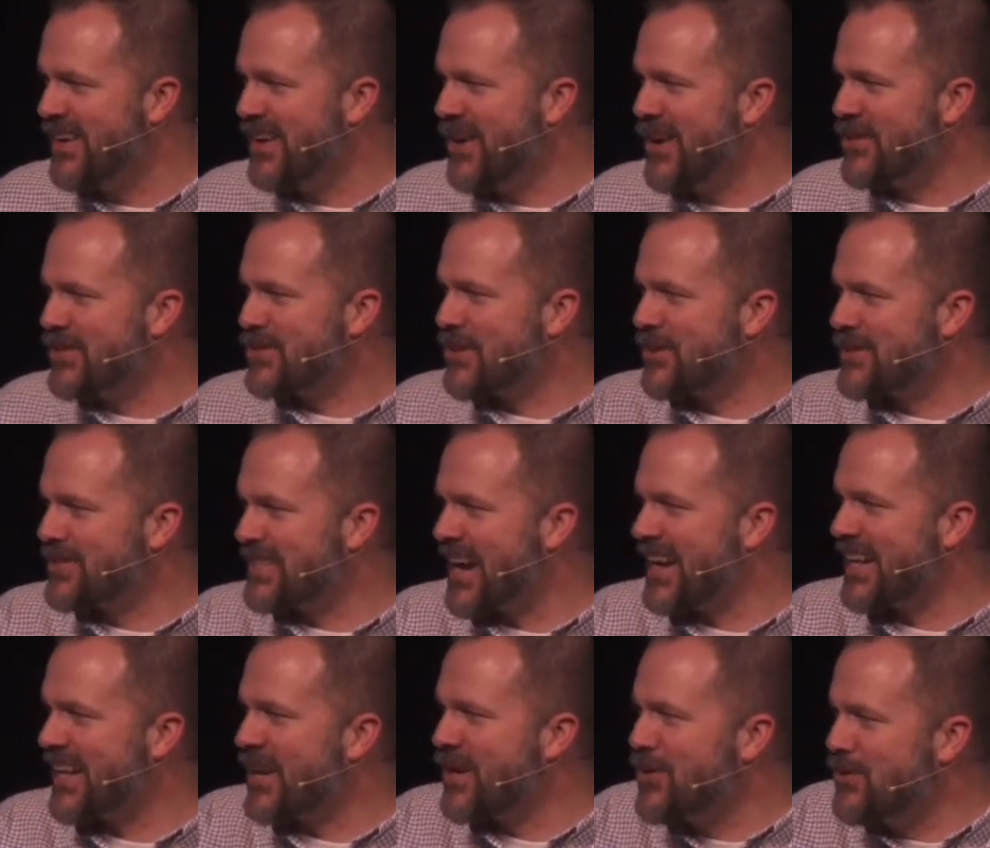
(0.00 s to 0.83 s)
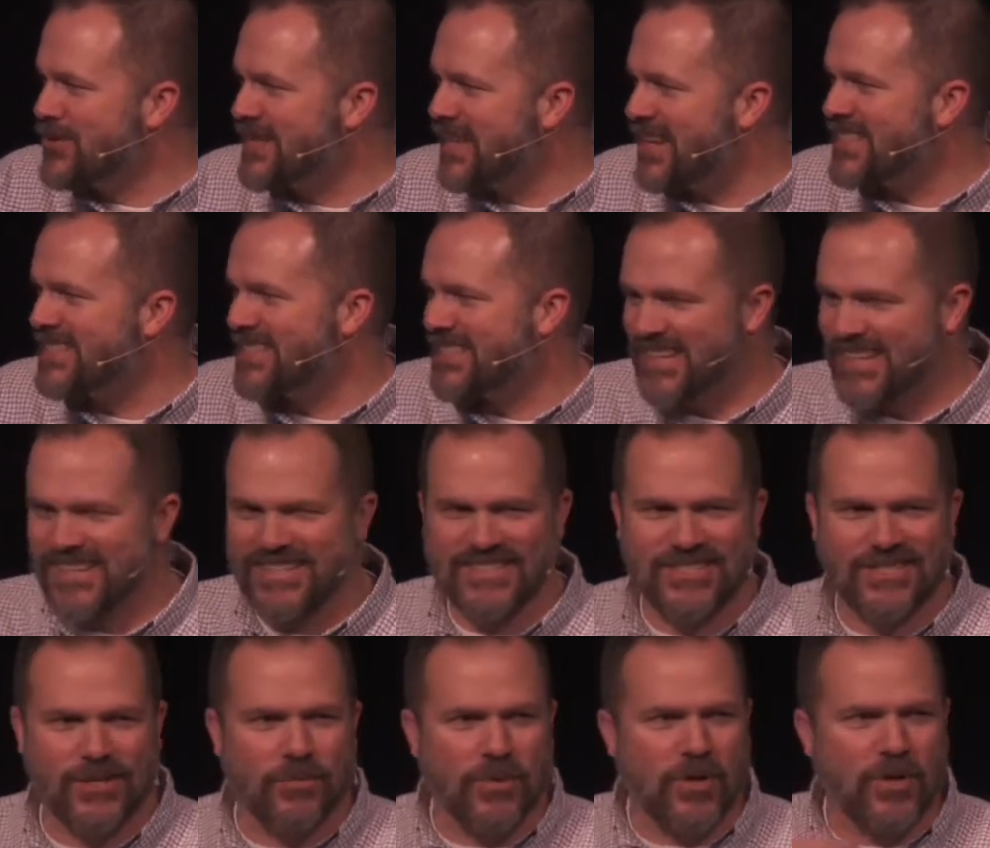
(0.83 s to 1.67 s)
So it's kind of like, who does this?
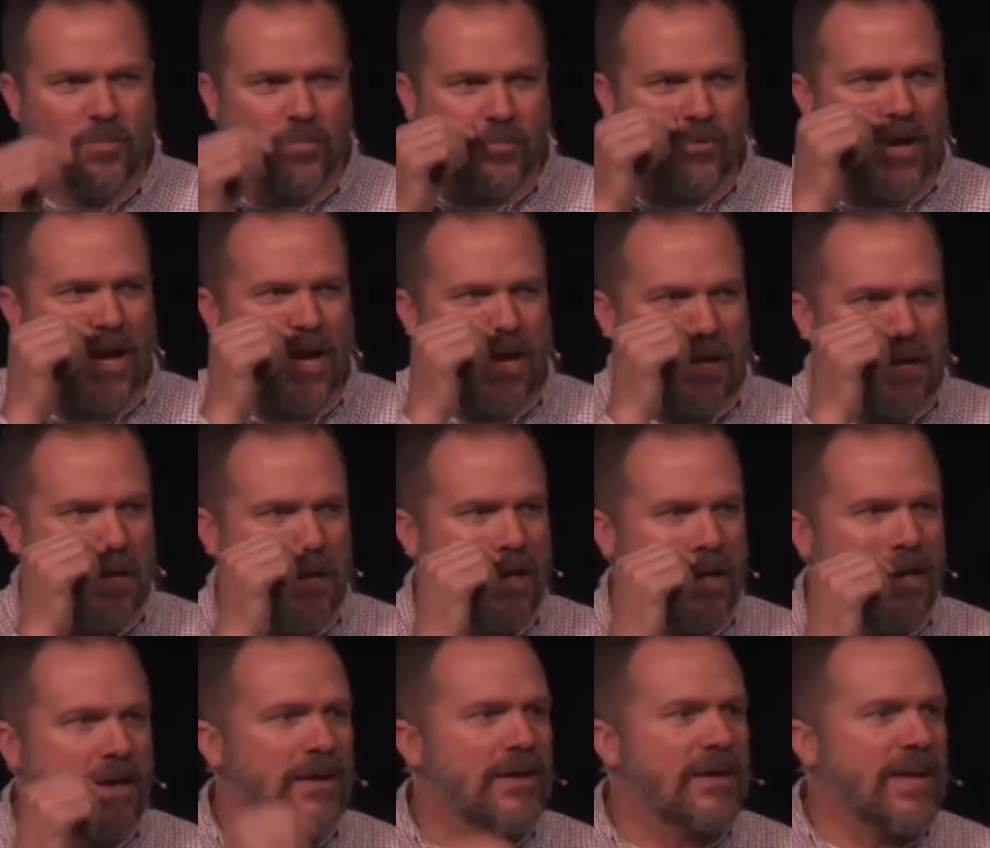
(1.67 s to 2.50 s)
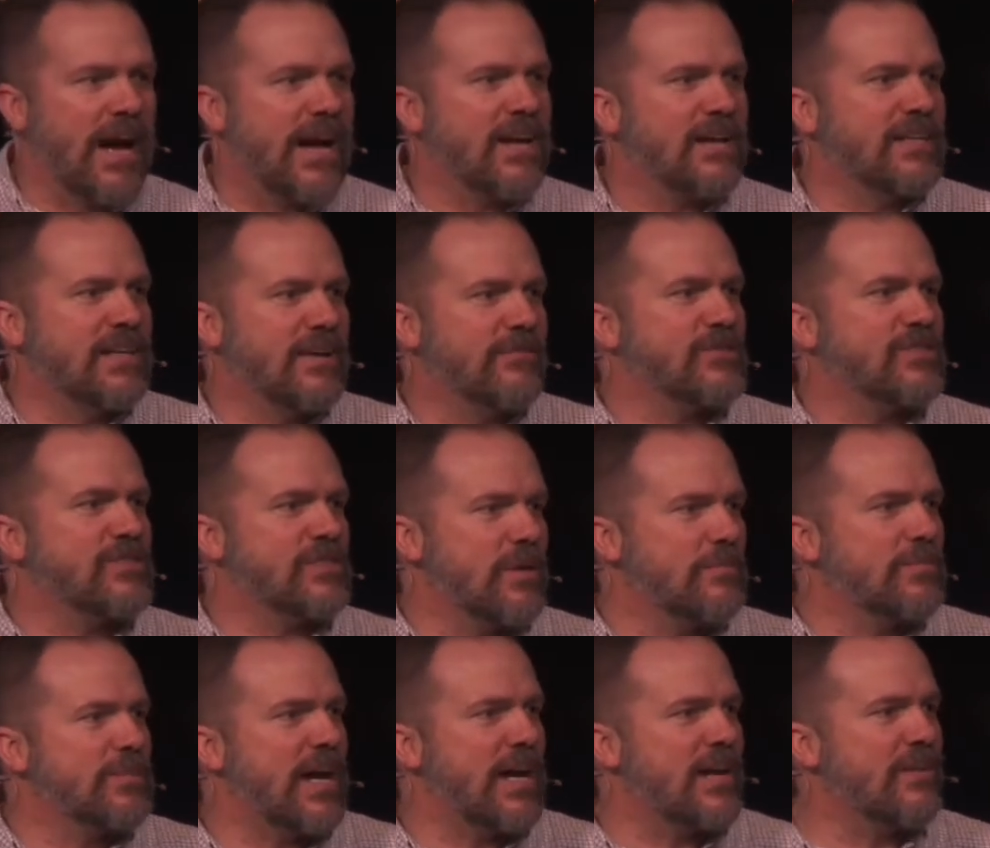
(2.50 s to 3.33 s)
So we were praying, God, give us
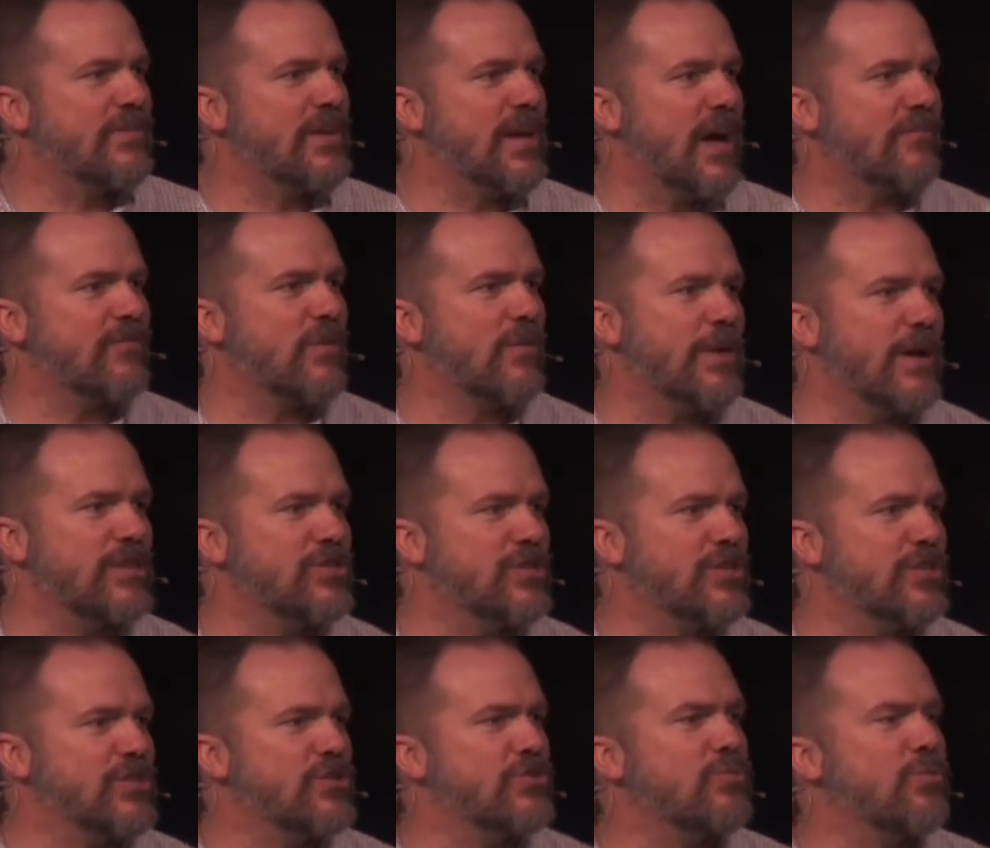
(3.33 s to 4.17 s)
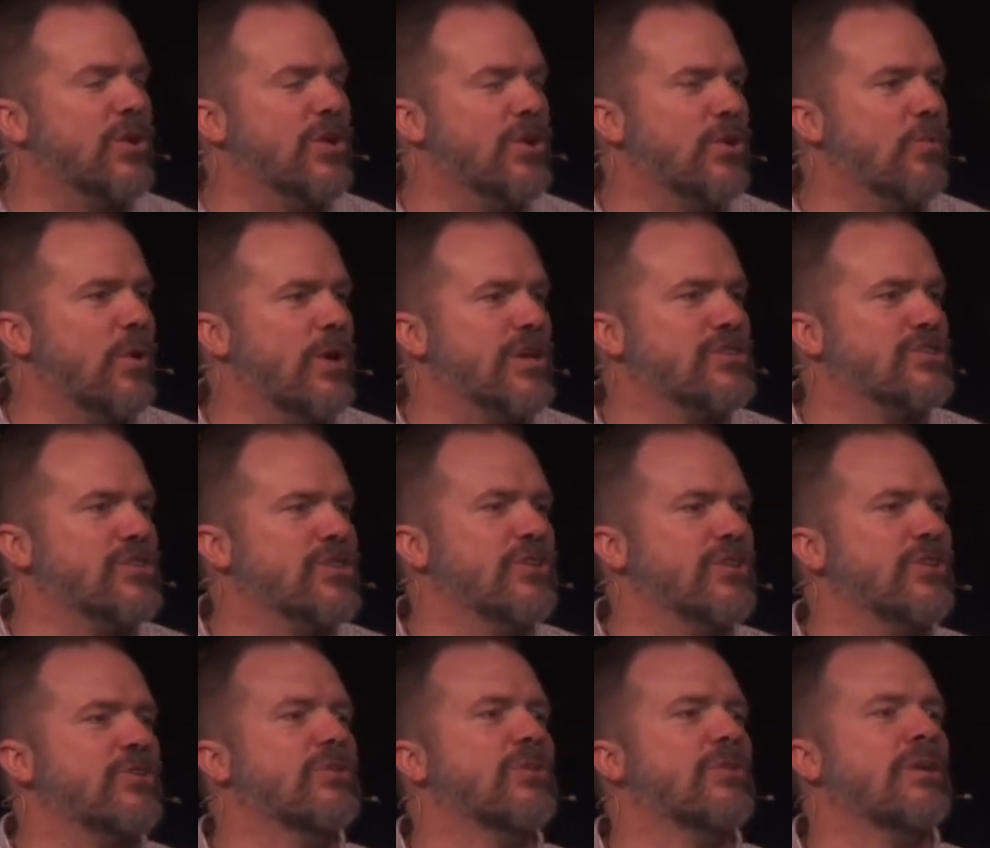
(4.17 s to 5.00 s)
some kind of confirmation this is what you want us to
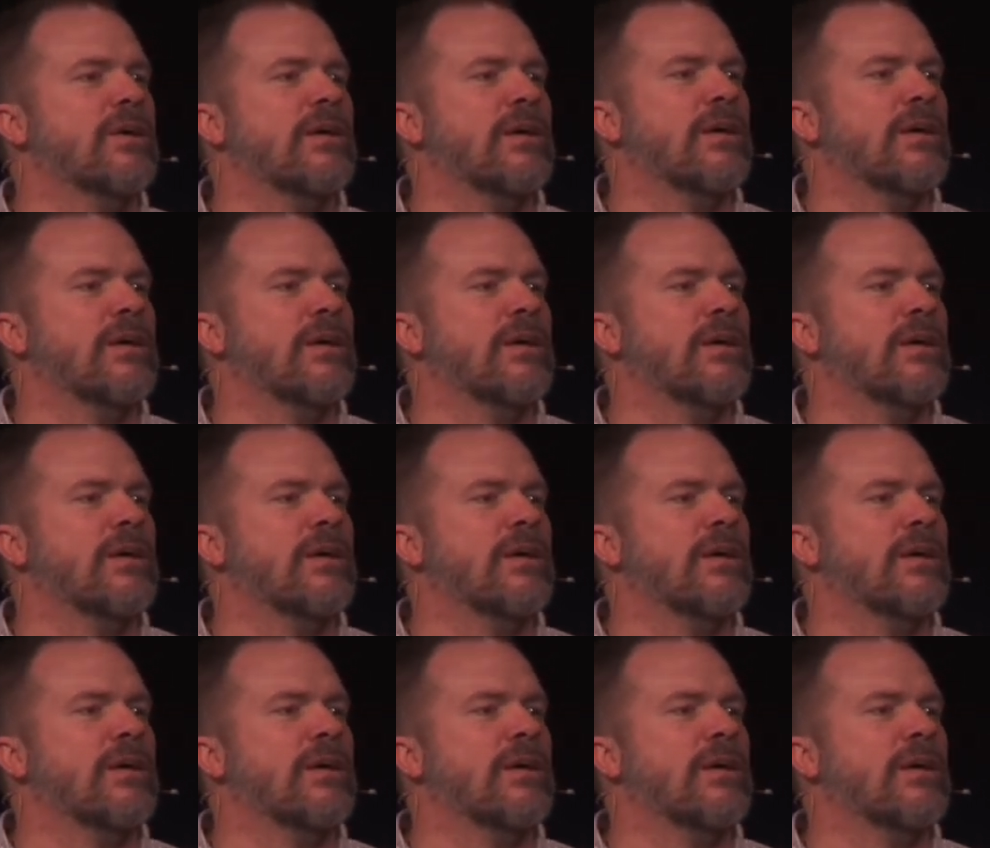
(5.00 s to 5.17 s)
do.